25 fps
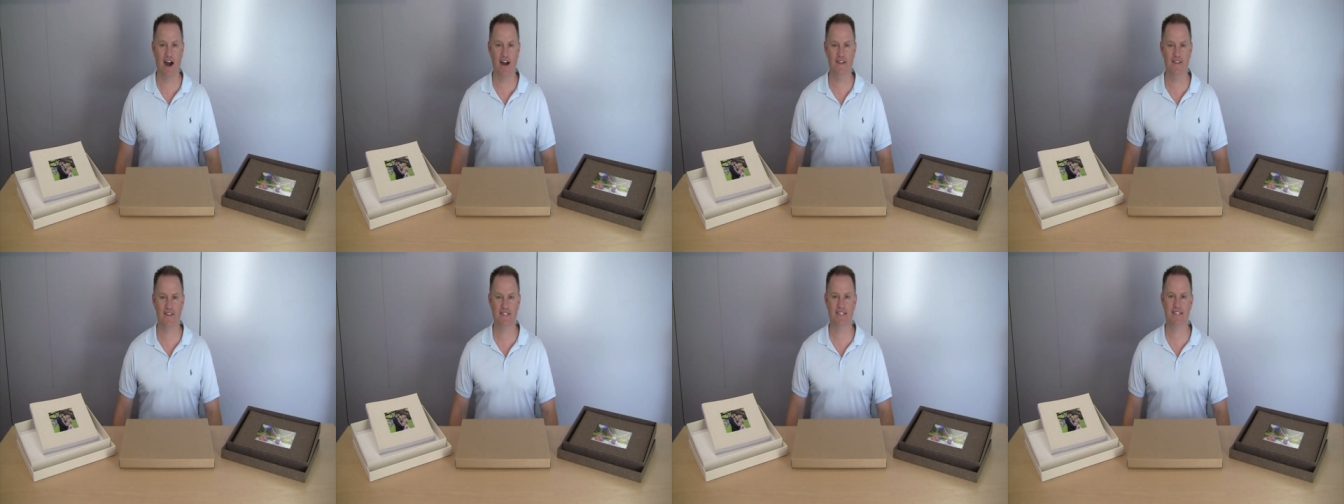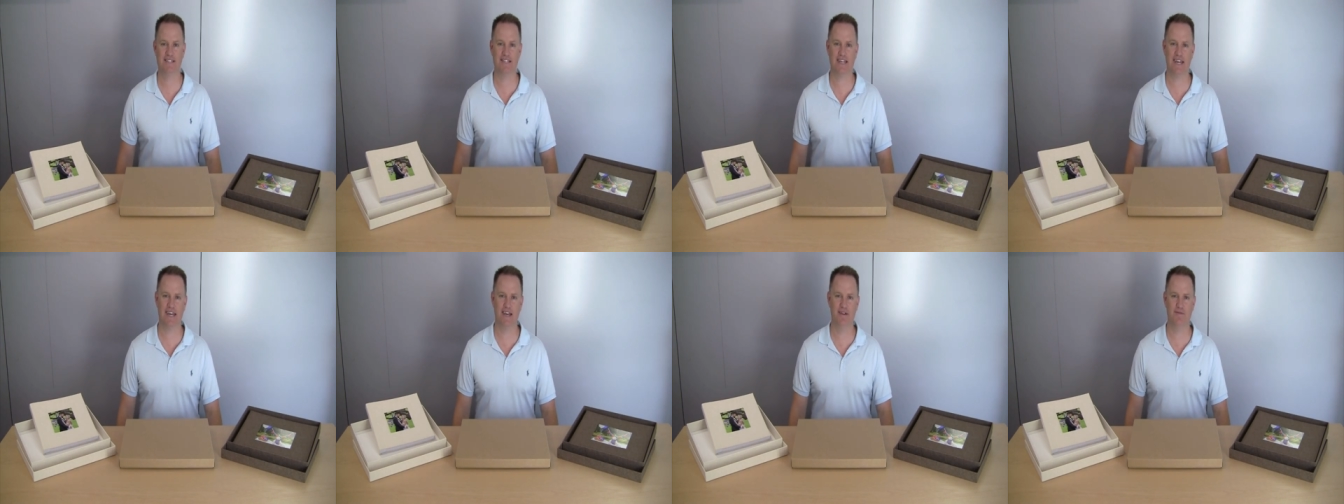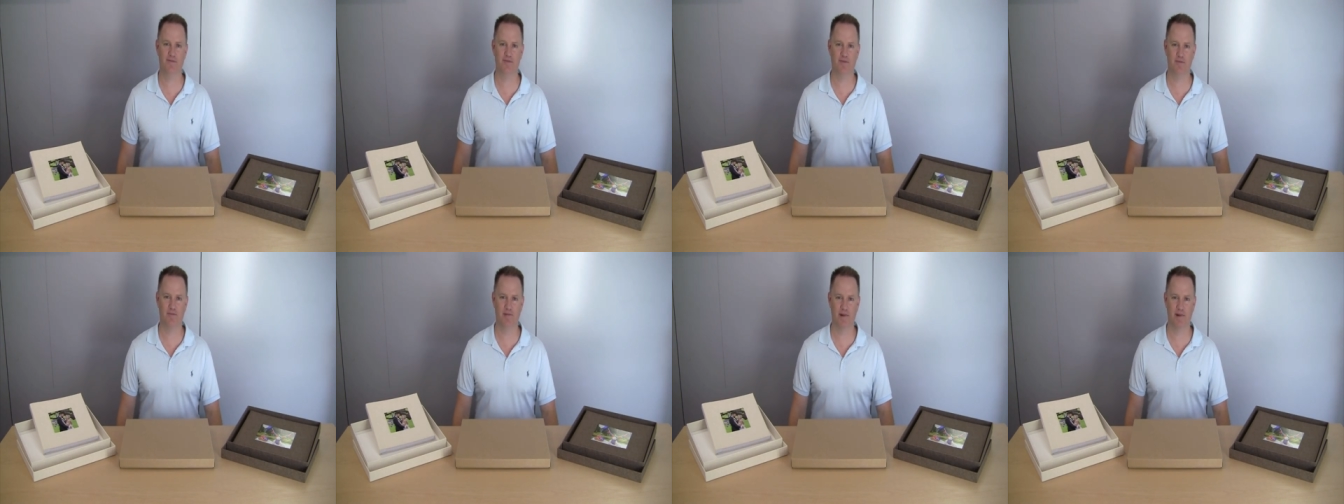Hi, this is
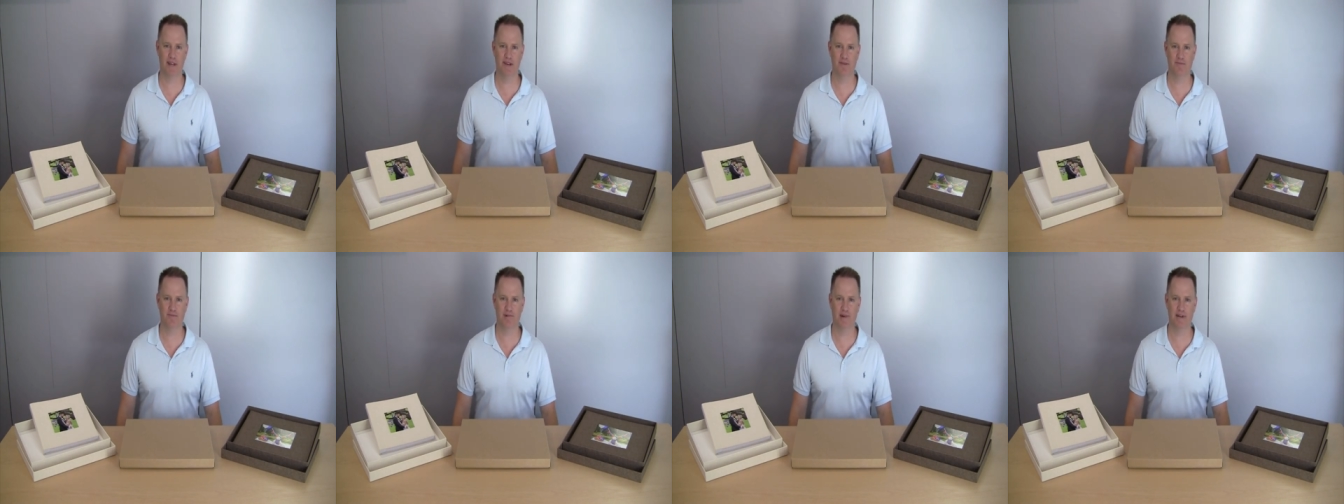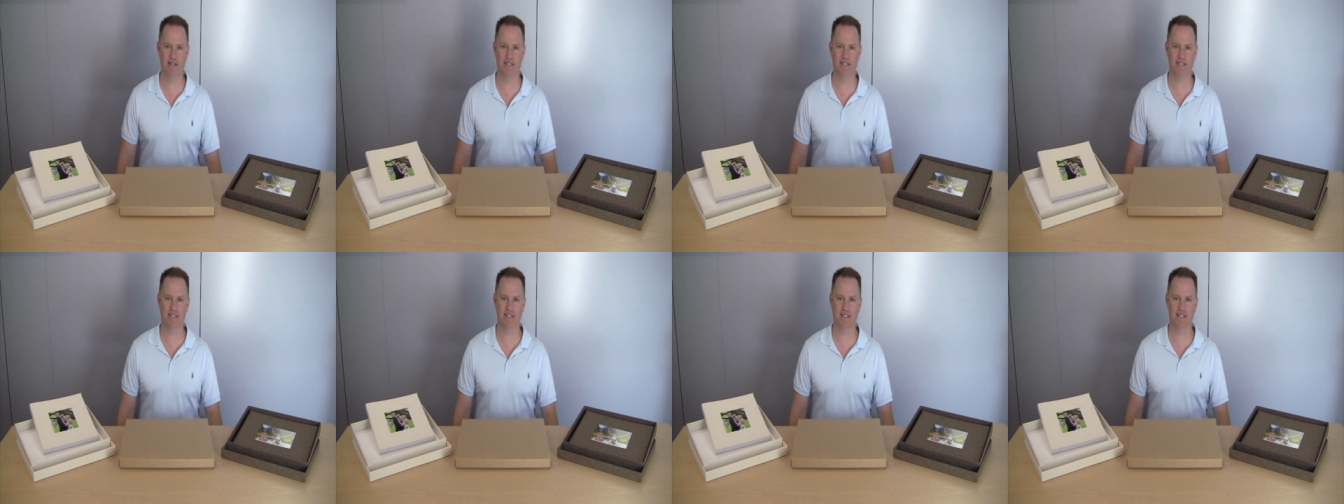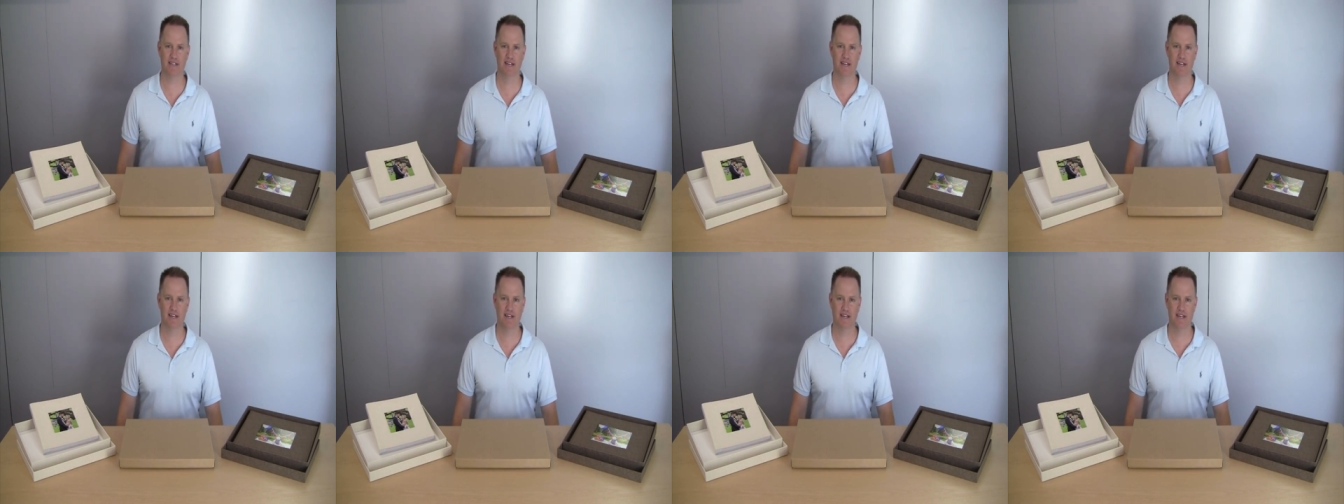Liam from Brilliant
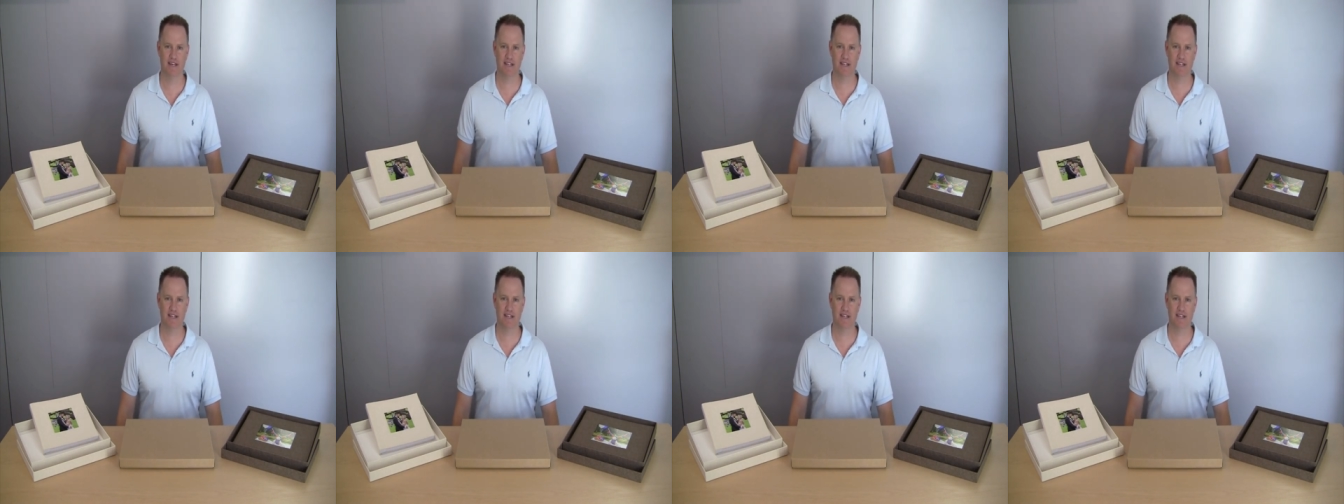Prints.